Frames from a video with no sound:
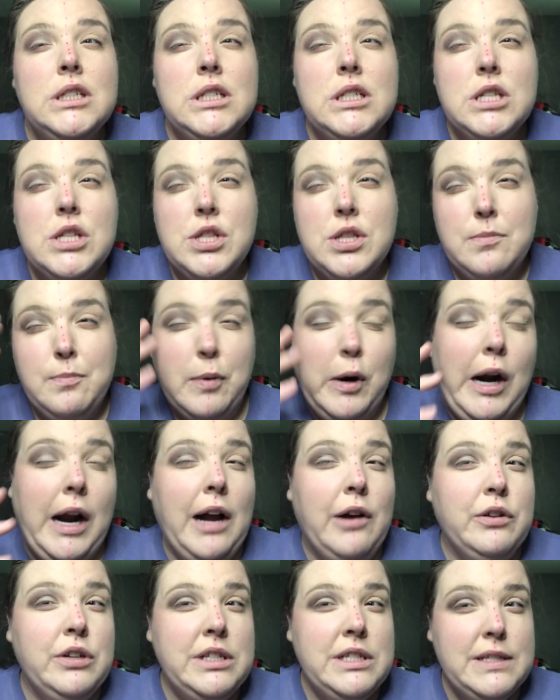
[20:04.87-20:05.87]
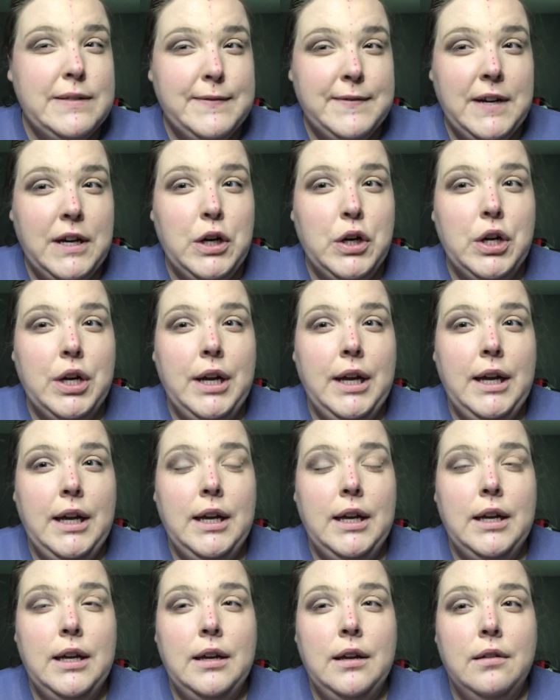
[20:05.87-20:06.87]
The brown is
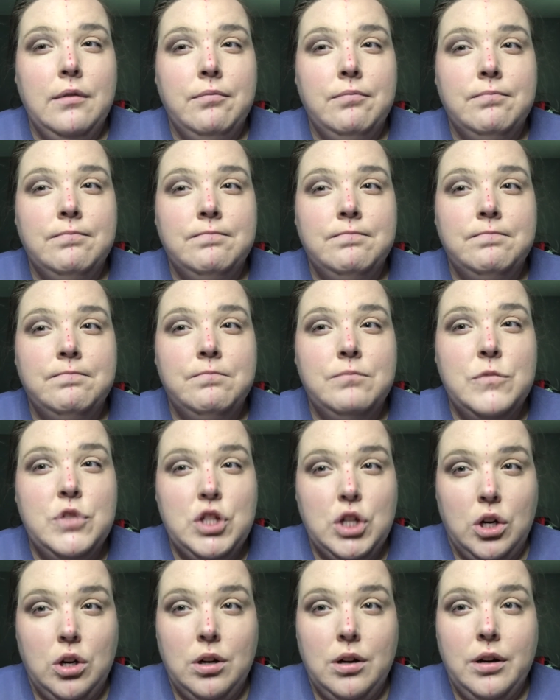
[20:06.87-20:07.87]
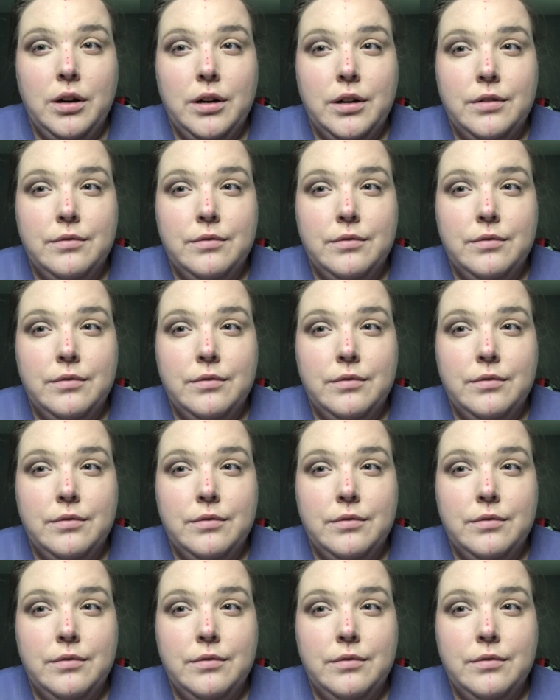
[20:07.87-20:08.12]
very dark.